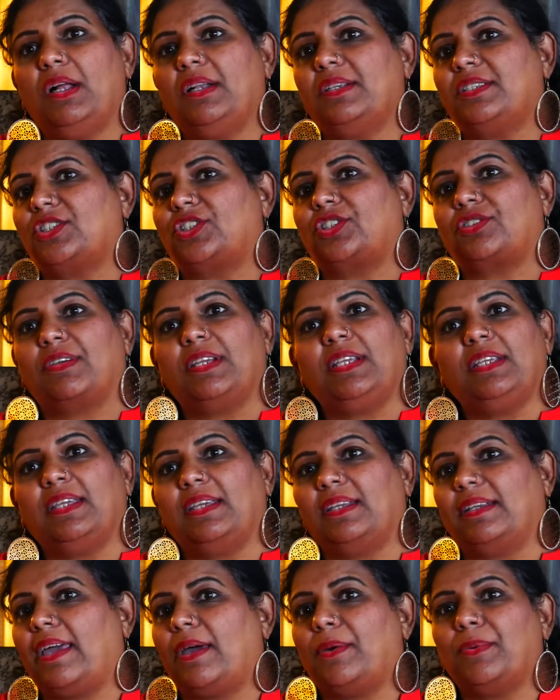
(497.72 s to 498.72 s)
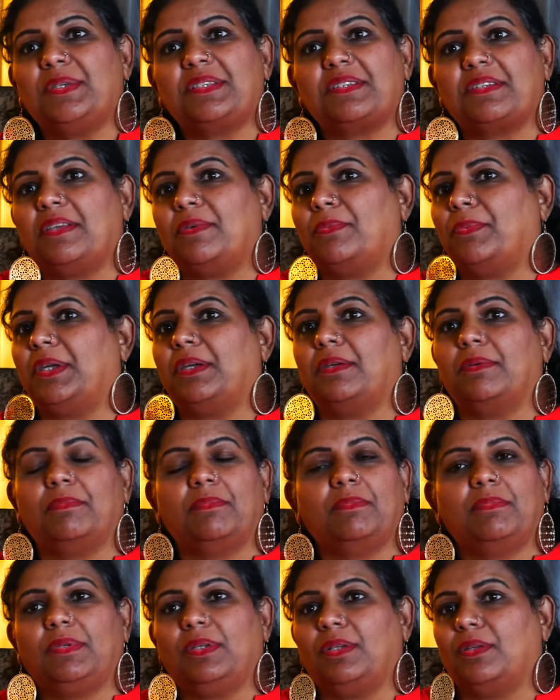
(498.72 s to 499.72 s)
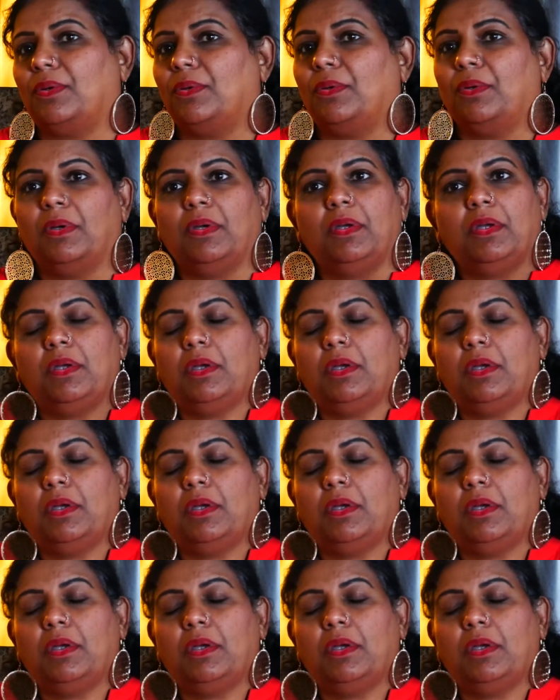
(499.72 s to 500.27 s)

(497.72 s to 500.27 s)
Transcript: world is shrinking now, isn't it? We're, you know,